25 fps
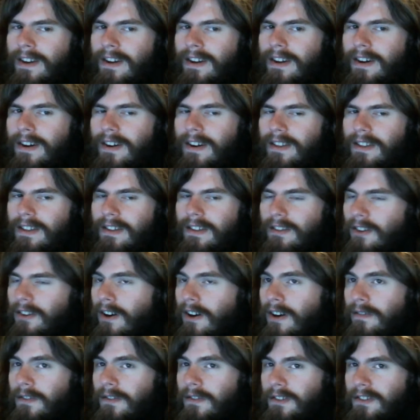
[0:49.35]
uh, this
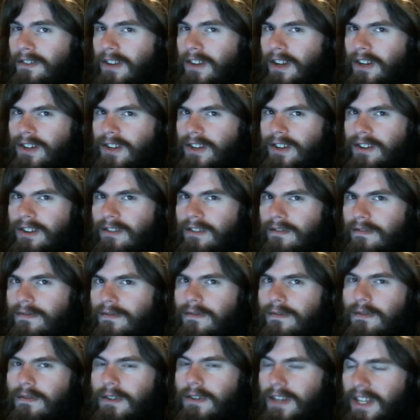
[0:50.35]
conversation
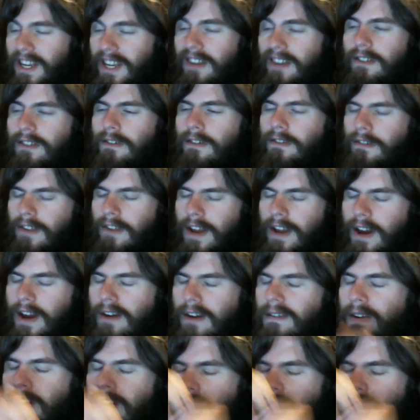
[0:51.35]
for years now